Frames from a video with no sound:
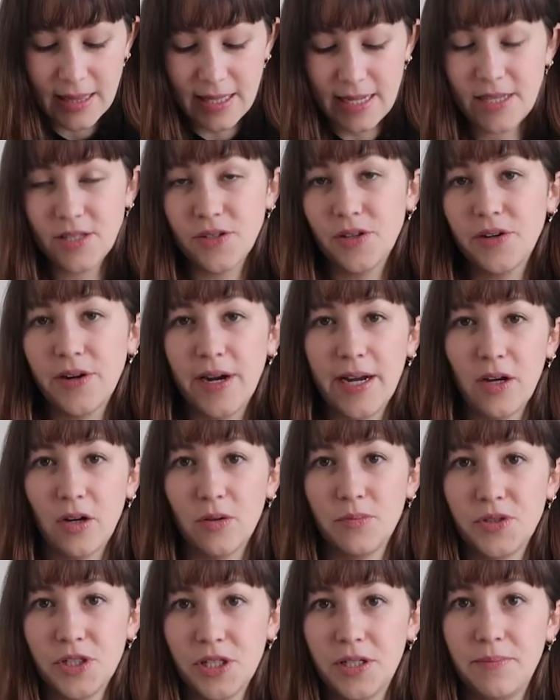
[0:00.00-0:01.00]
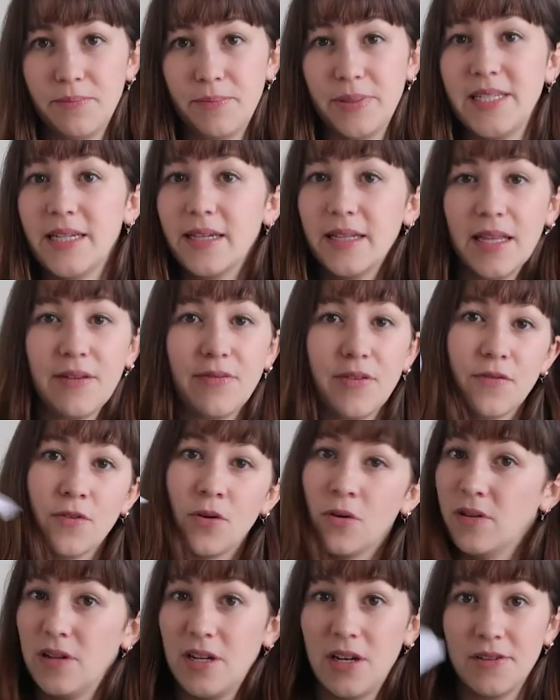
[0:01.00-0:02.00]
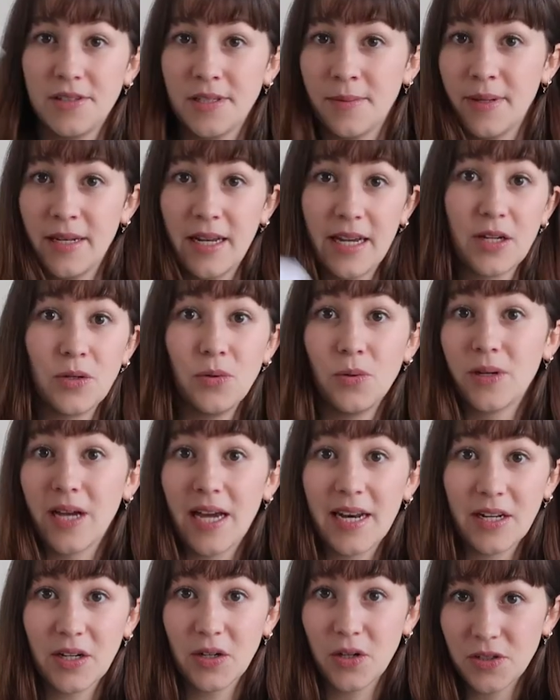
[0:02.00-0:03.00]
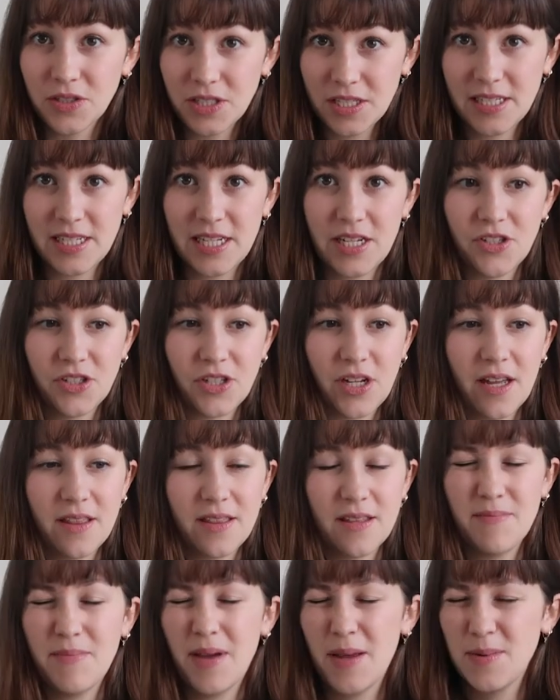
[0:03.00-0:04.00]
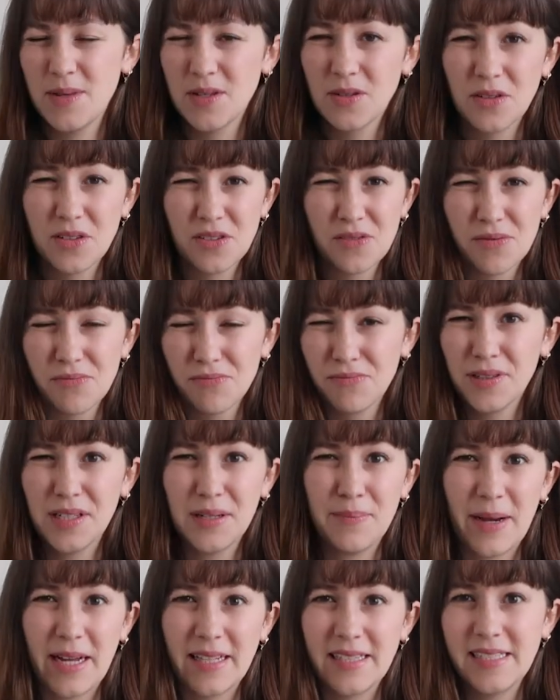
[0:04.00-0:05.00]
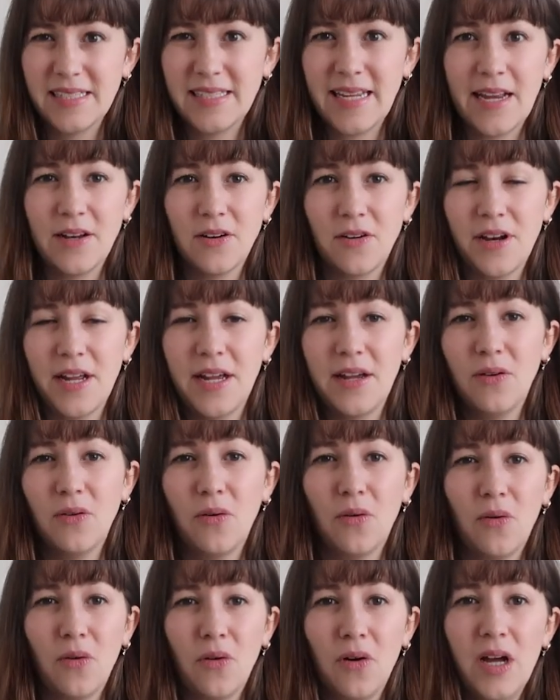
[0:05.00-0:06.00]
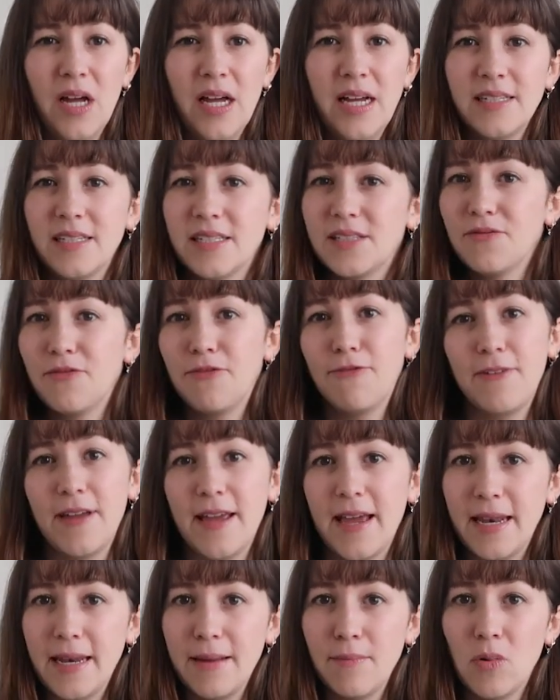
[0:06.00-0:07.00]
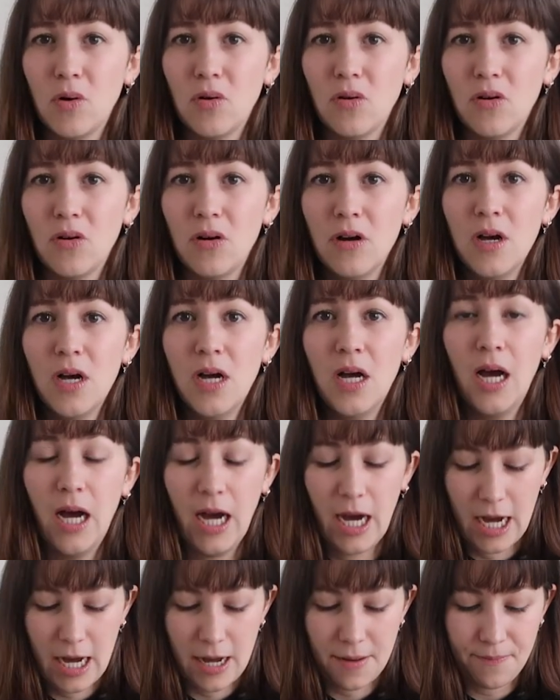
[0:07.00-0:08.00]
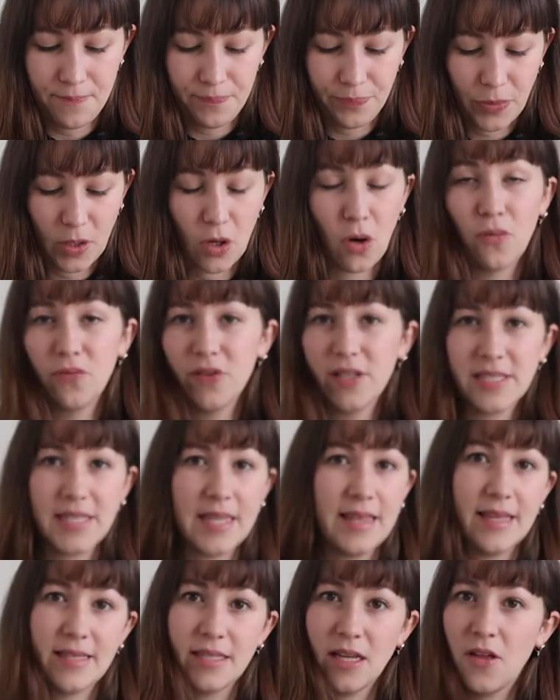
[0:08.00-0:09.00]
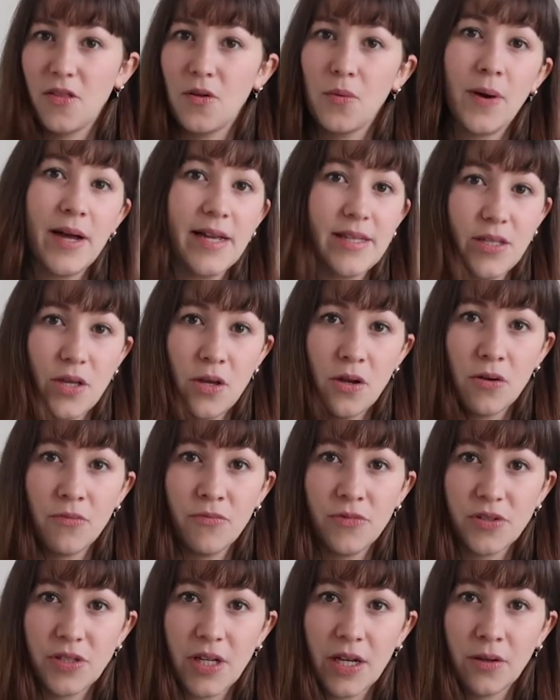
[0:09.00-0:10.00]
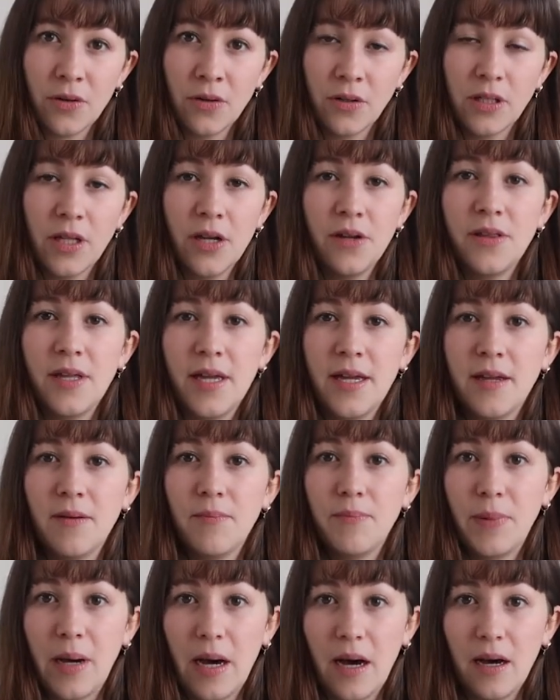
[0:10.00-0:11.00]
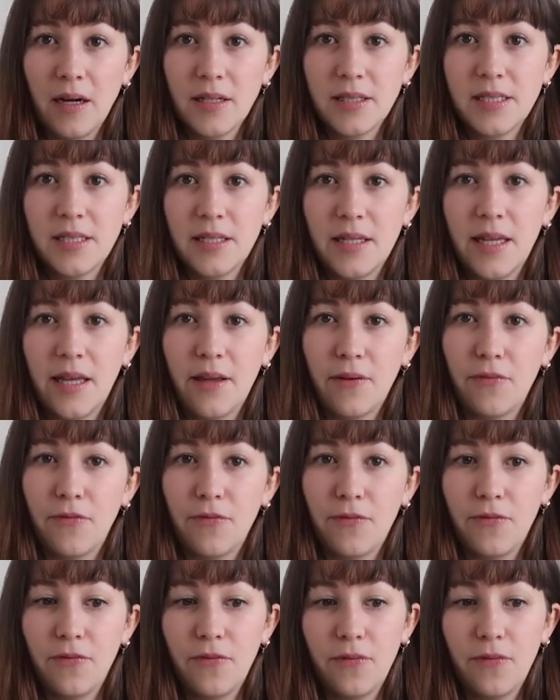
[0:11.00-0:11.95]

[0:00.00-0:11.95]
These are a great option, particularly if you've got, you know, something like an organic cotton t-shirt that maybe's got a really bad stain on it or doesn't fit anymore. Obviously there's other ways that you can recycle clothing, but if